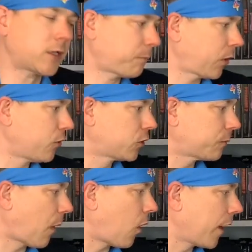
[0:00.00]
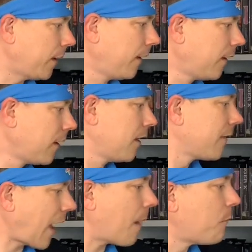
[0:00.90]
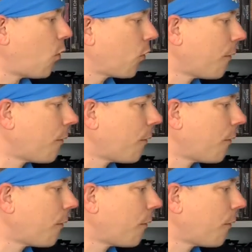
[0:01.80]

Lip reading: blue spine. That more than